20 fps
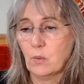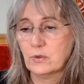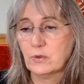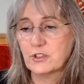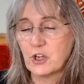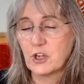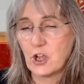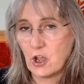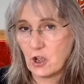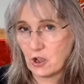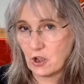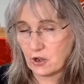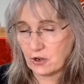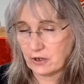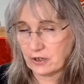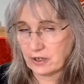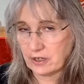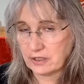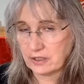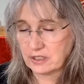
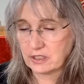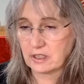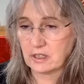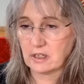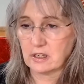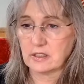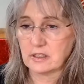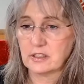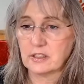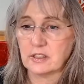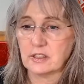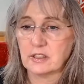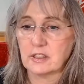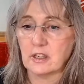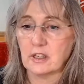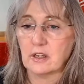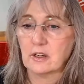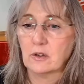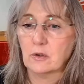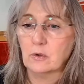turn to cast the
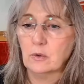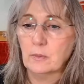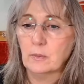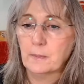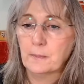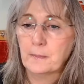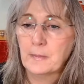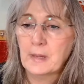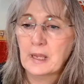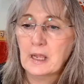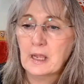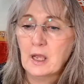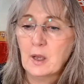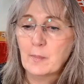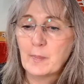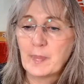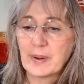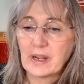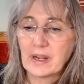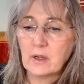circle.
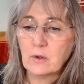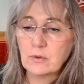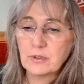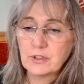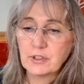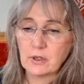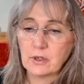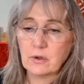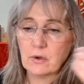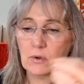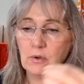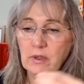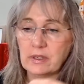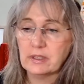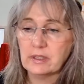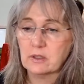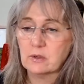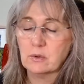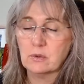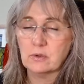But I also call in
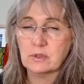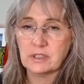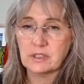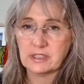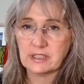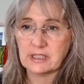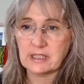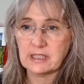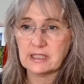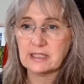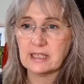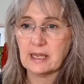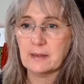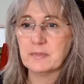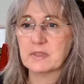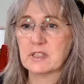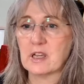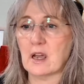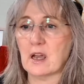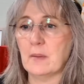the quarters at the same
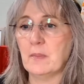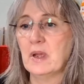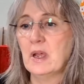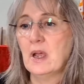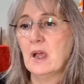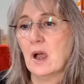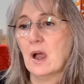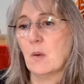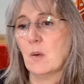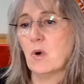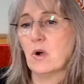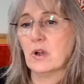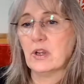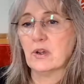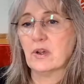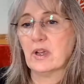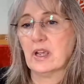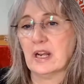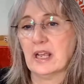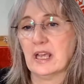time. And what
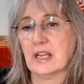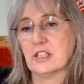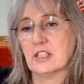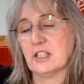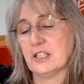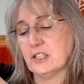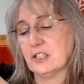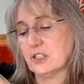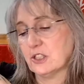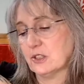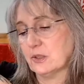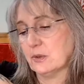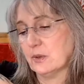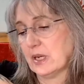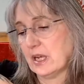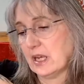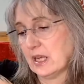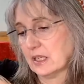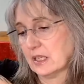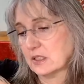you can actually do
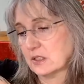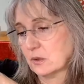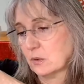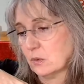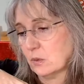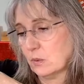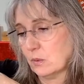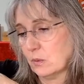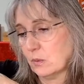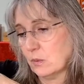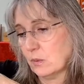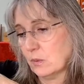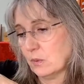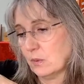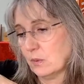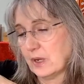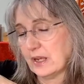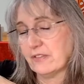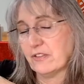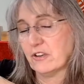is,
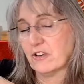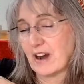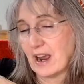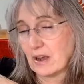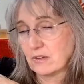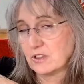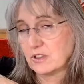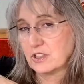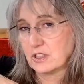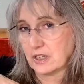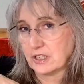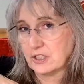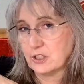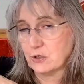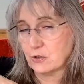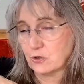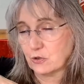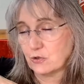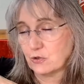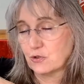if you're outside, you
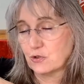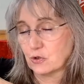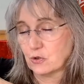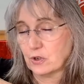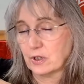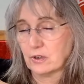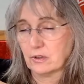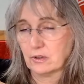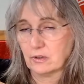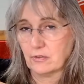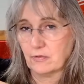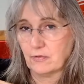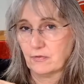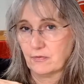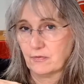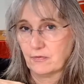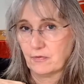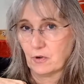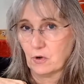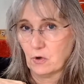can draw it on the
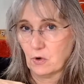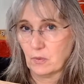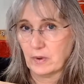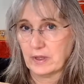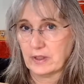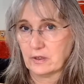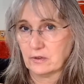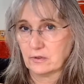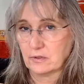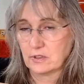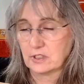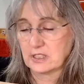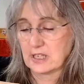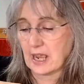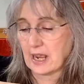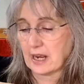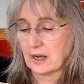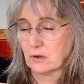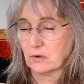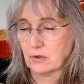floor with your
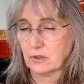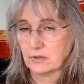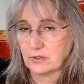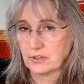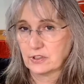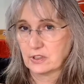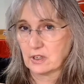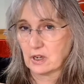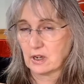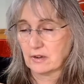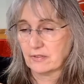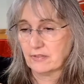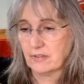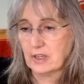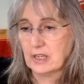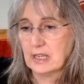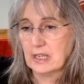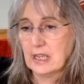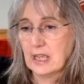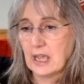stang or your staff,
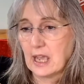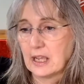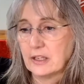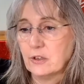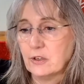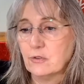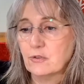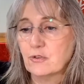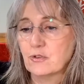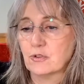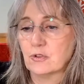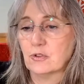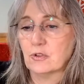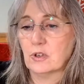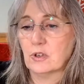and you draw